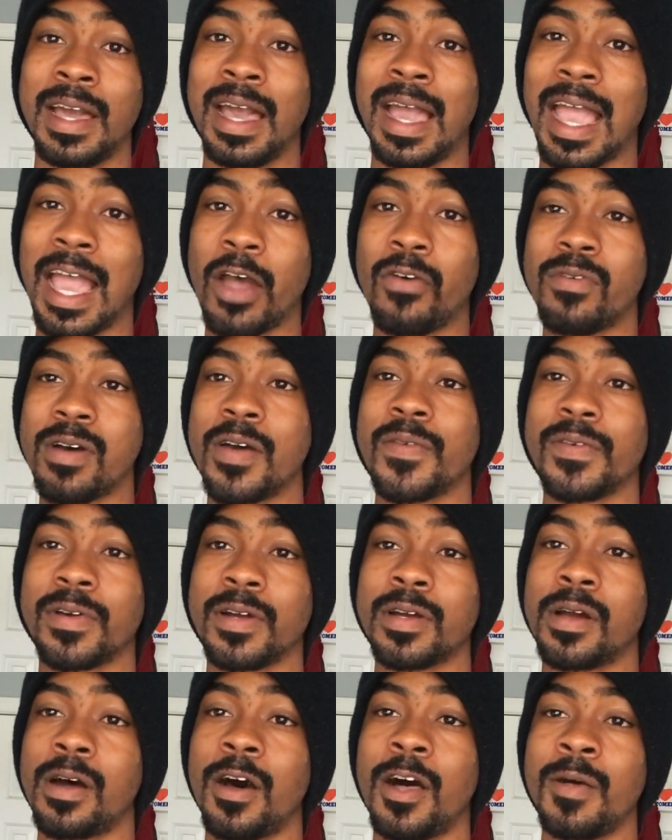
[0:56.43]

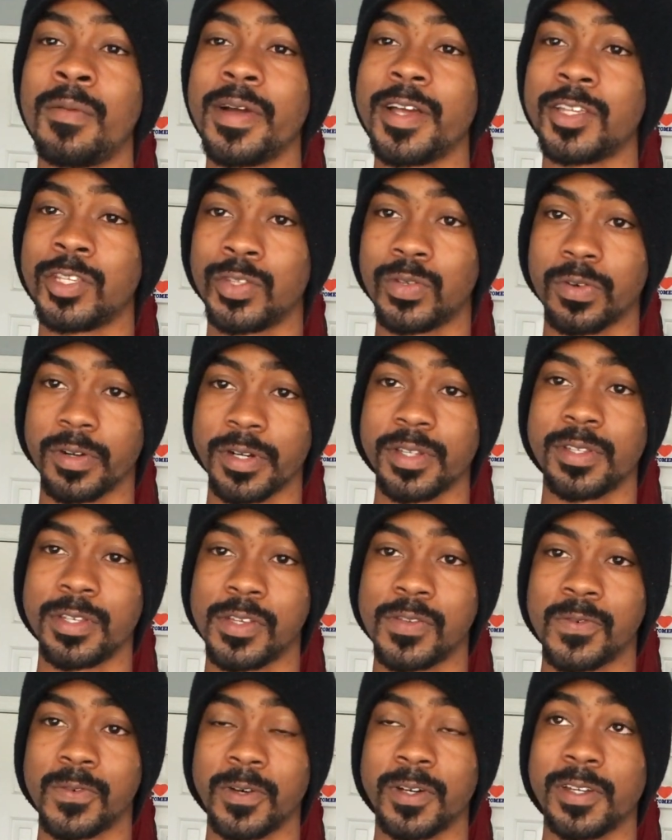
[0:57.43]
However, all my
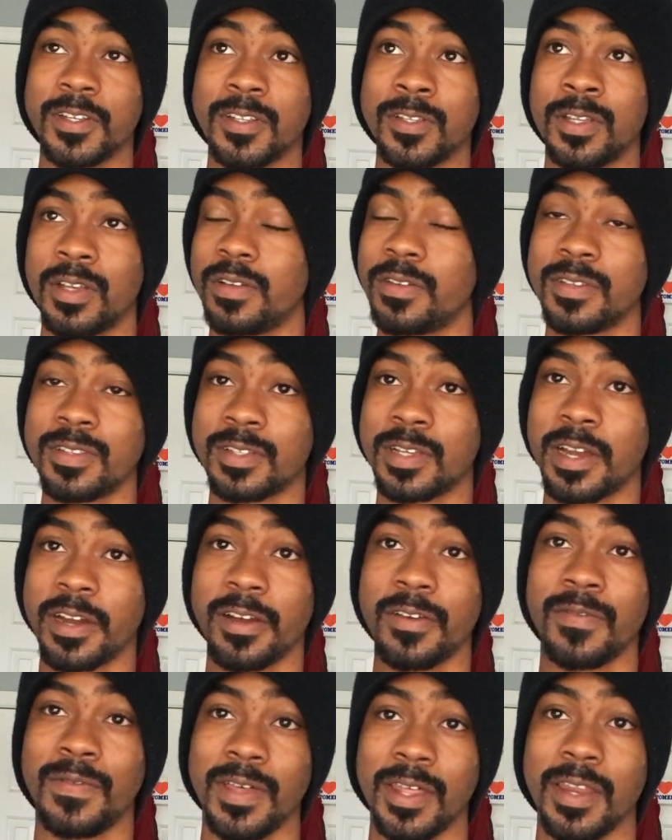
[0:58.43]
sources for this whole
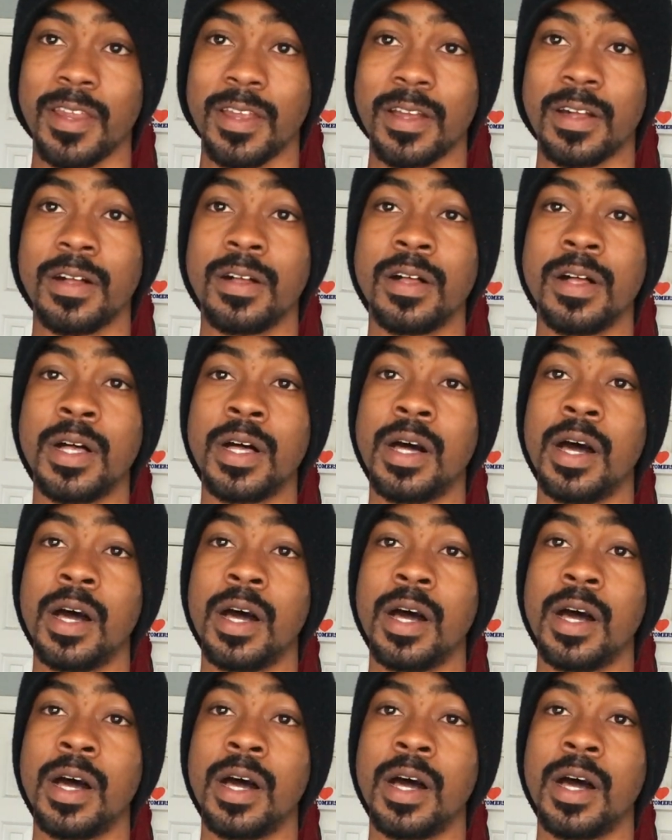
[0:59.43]
entire video